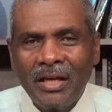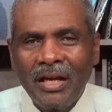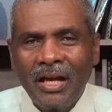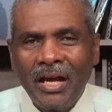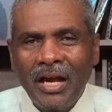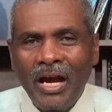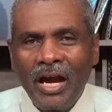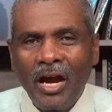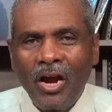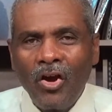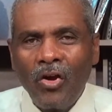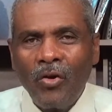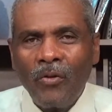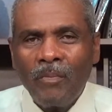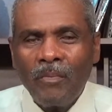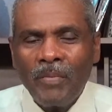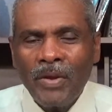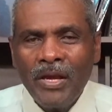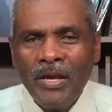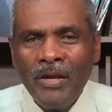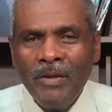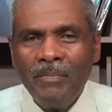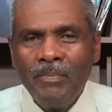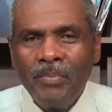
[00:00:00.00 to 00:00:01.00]
how
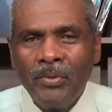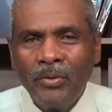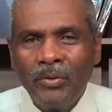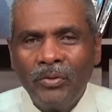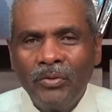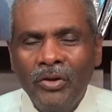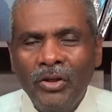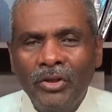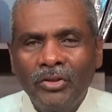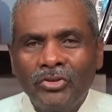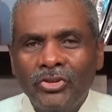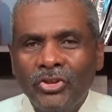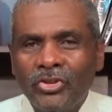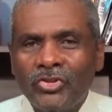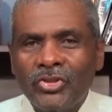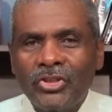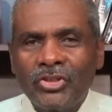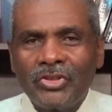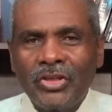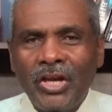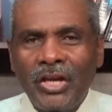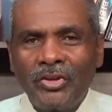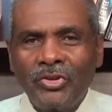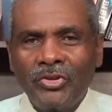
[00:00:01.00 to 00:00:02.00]
people, just
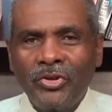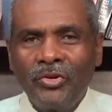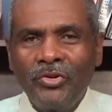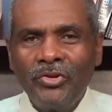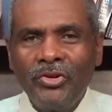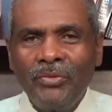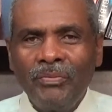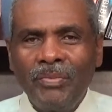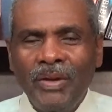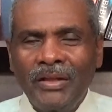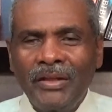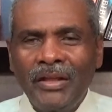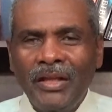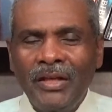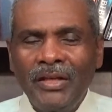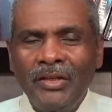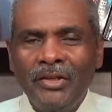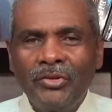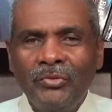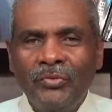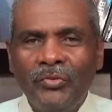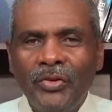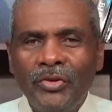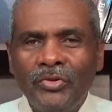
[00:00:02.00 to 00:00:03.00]
as I told you about that
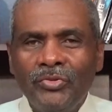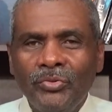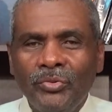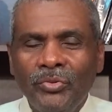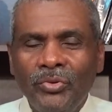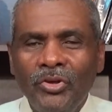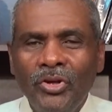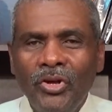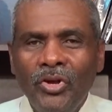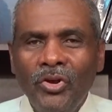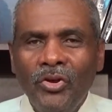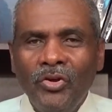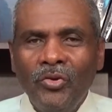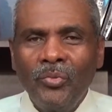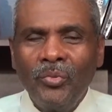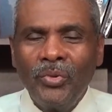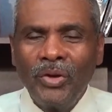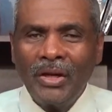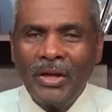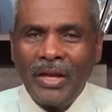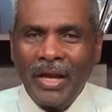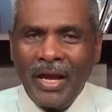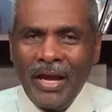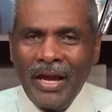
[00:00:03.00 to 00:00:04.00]
individual
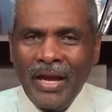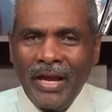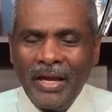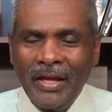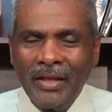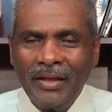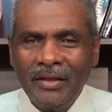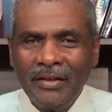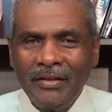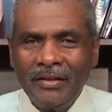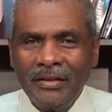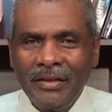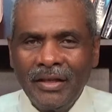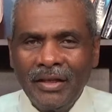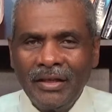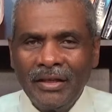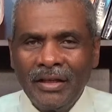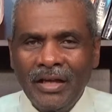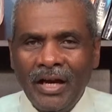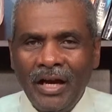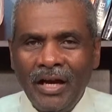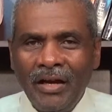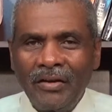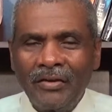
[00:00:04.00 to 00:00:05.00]
when I had the
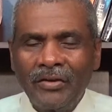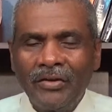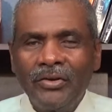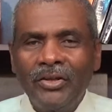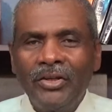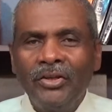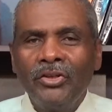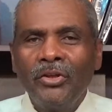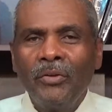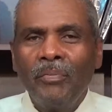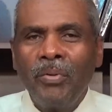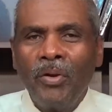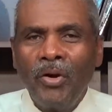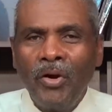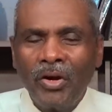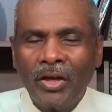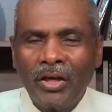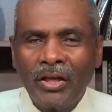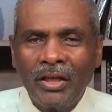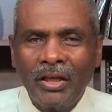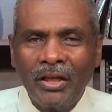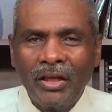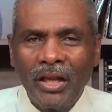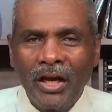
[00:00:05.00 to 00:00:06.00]
encounter in the
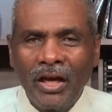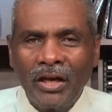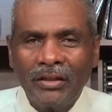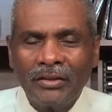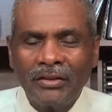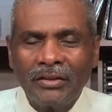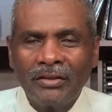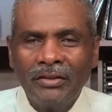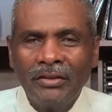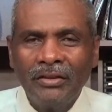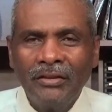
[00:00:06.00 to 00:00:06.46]
parking lot,